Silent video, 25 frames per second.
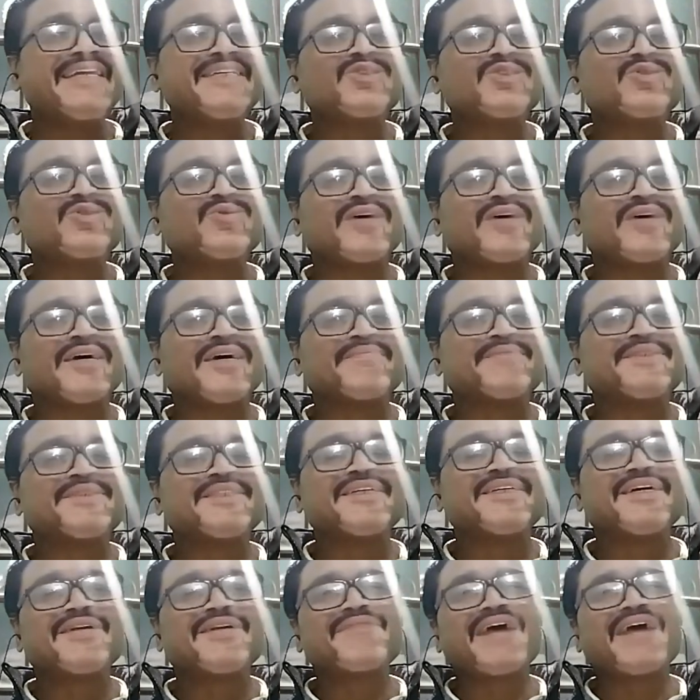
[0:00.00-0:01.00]
is to
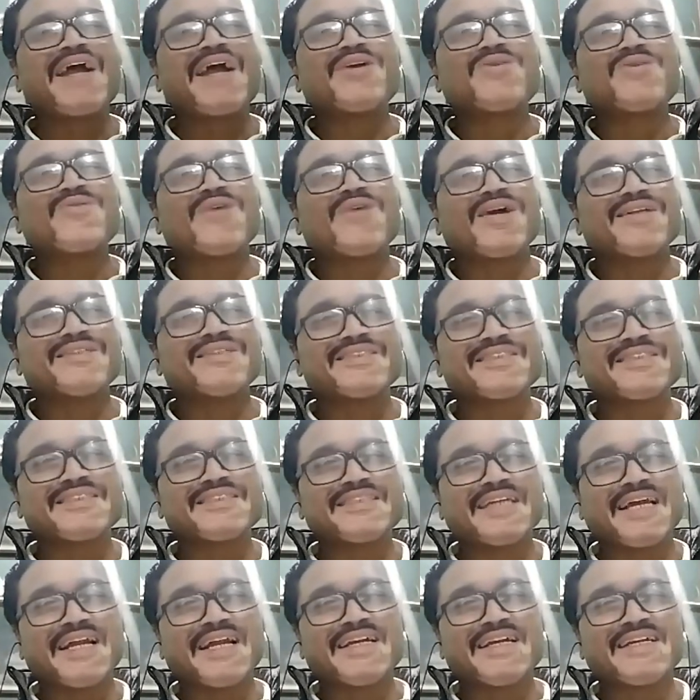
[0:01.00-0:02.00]
observe and to
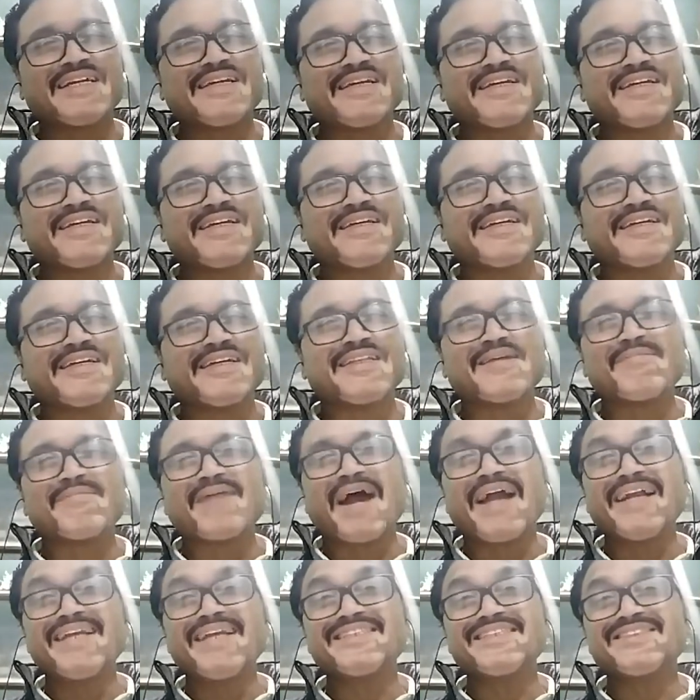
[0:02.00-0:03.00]
understand. The
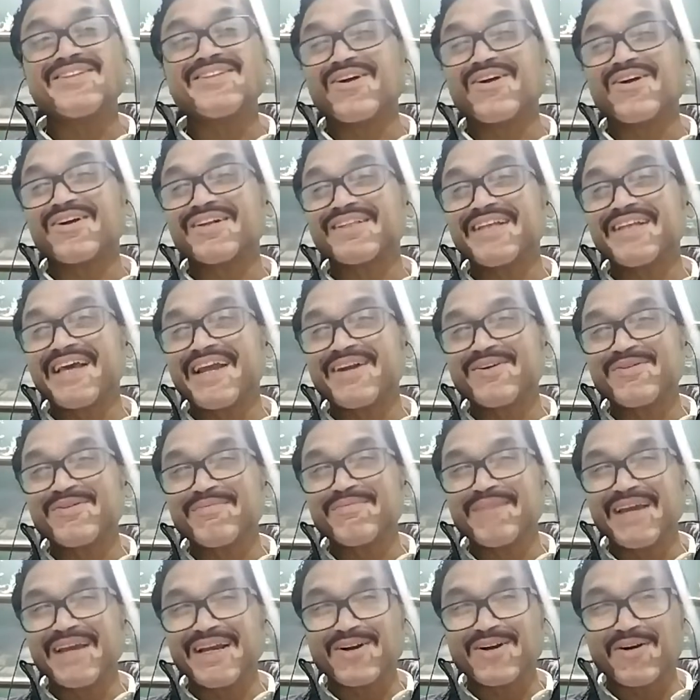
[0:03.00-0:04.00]
mind is not there to
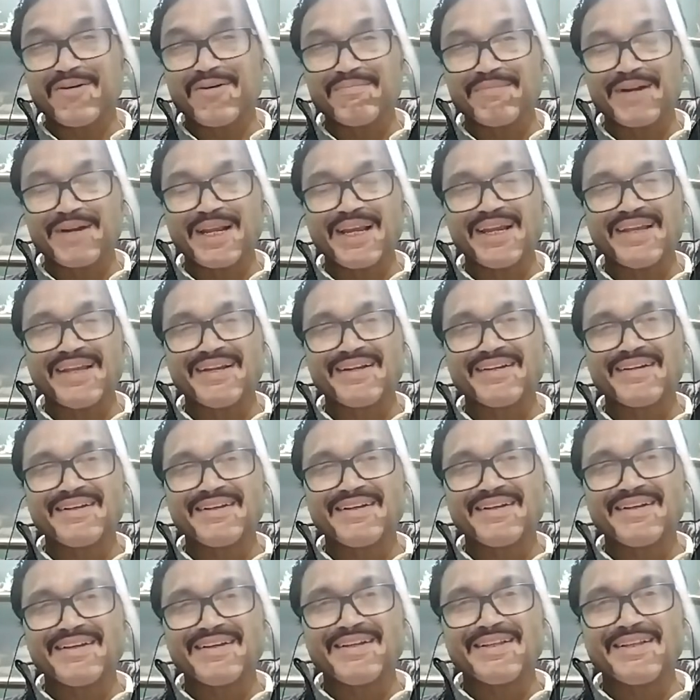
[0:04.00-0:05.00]
make complaint.
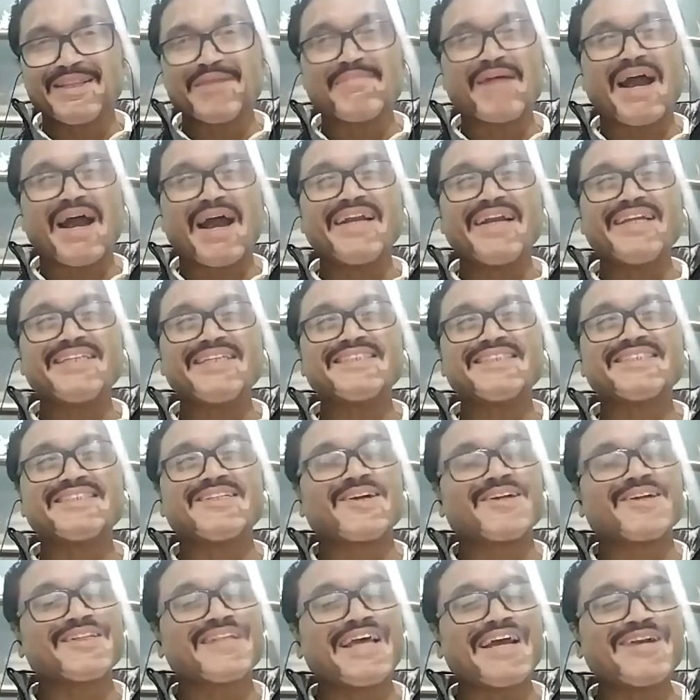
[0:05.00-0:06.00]
The mind is
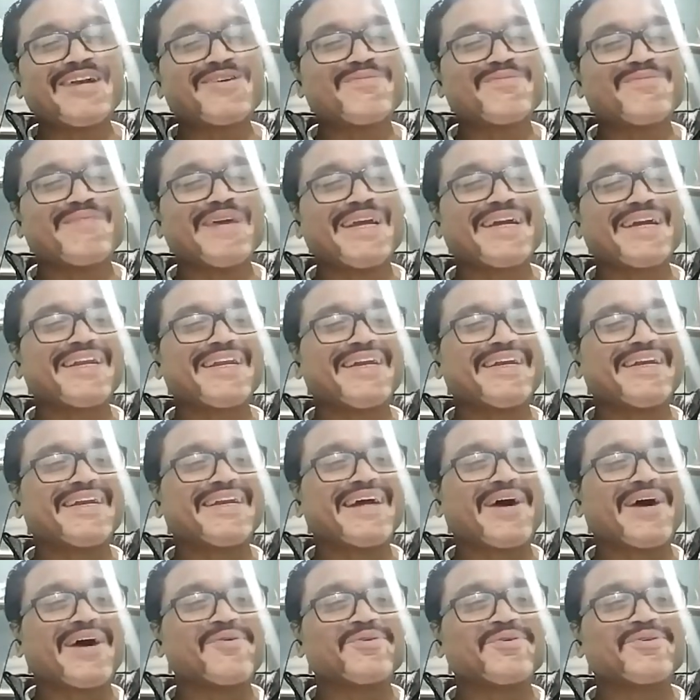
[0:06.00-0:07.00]
not there to make any
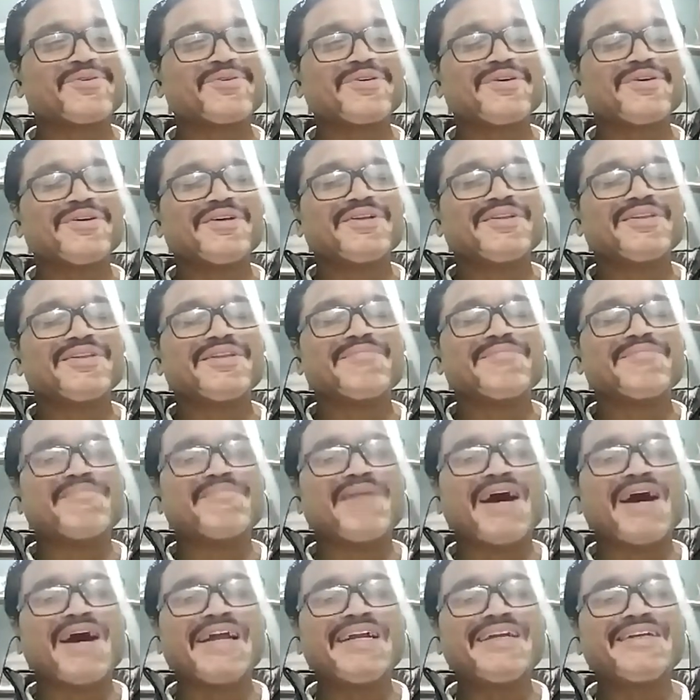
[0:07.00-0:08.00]
doubt. The
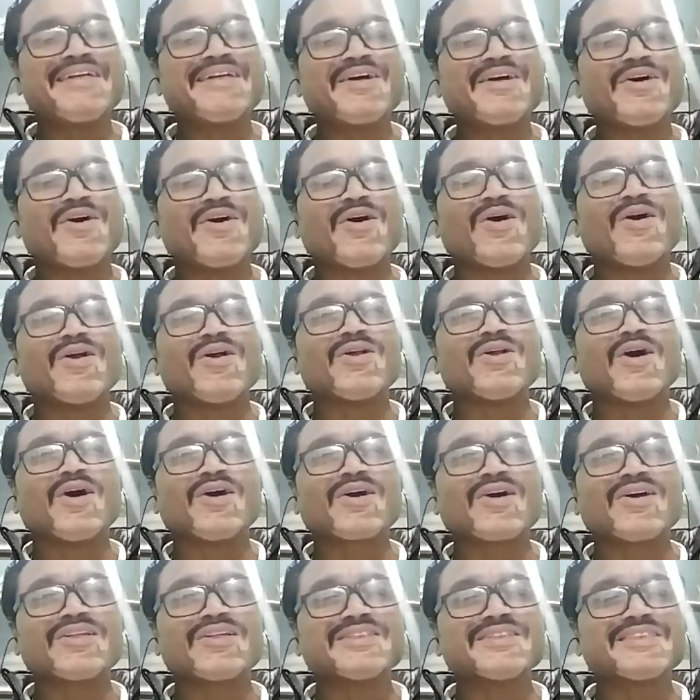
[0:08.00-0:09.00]
mind
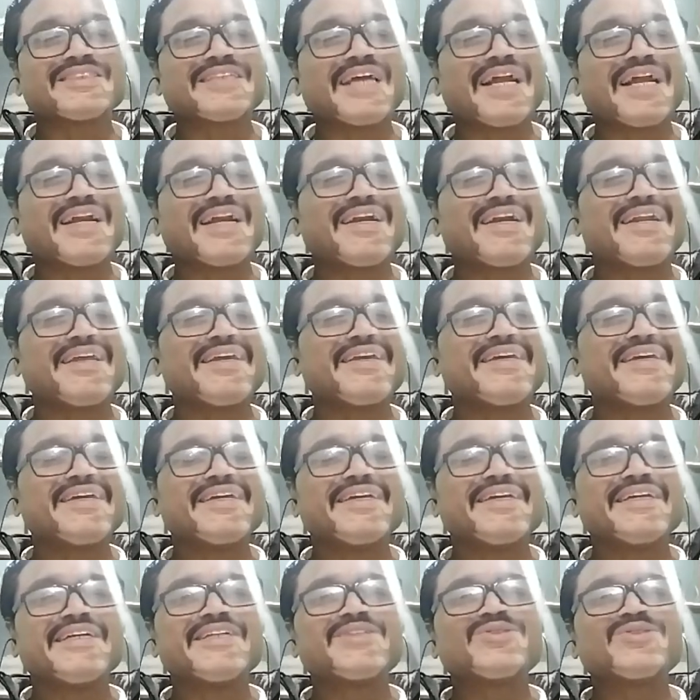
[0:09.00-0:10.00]

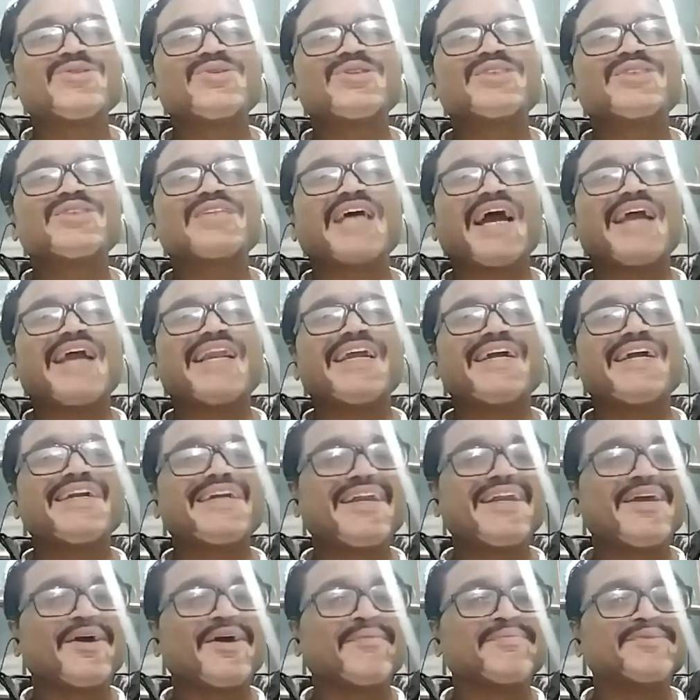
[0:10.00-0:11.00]
constantly, it should
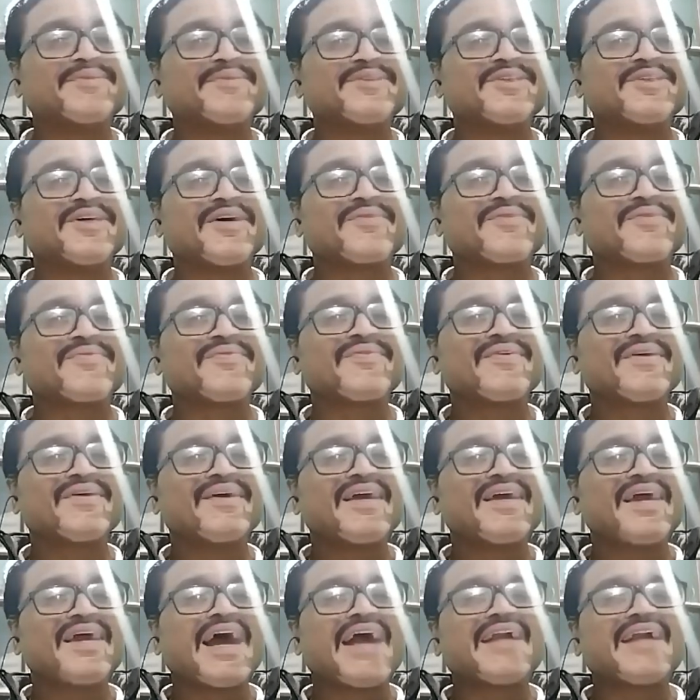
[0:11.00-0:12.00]
silently observe,
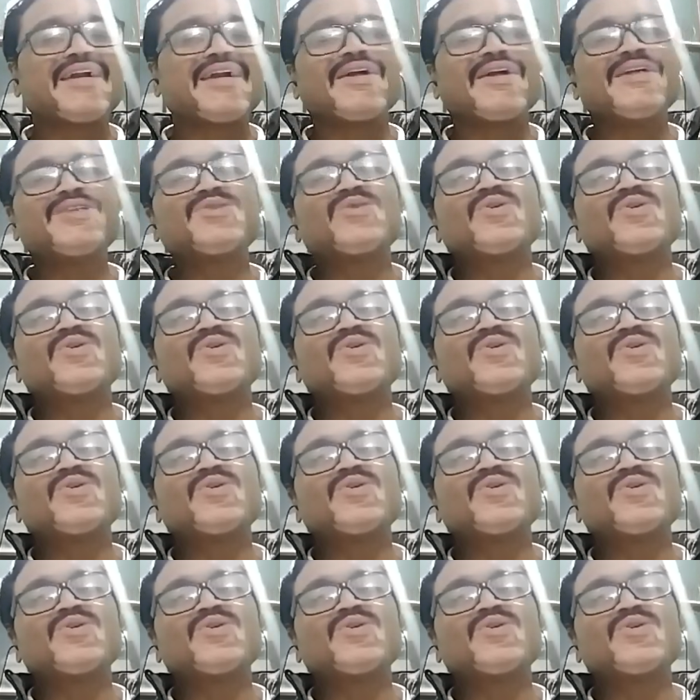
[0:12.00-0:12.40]
and it